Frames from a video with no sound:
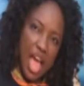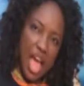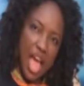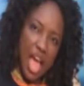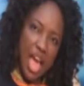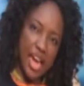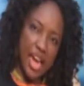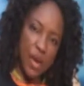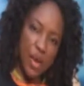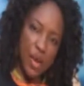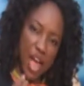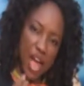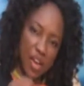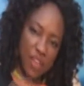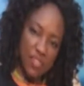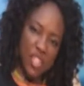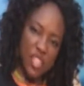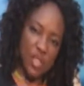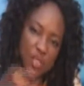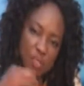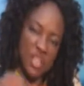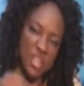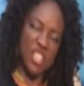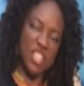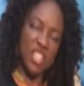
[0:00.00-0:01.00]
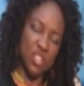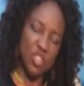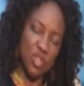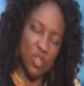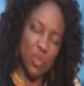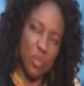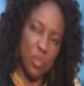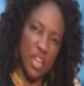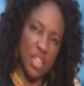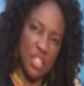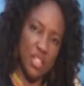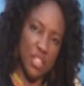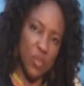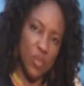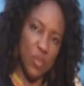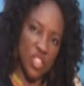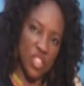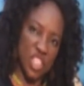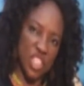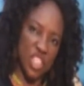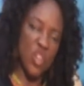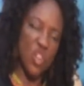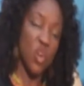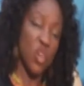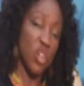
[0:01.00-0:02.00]
and I have this message to pass across.
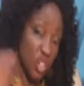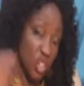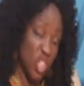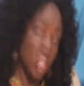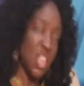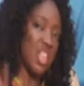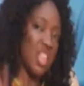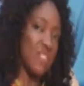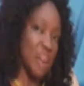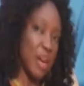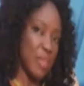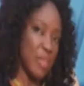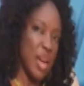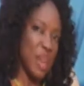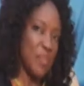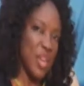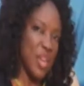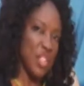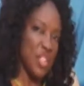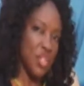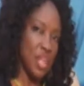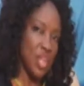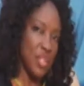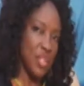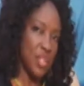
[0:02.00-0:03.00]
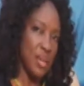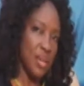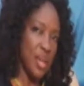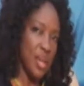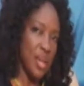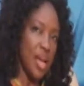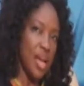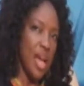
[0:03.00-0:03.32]
Is it going to deliver my message?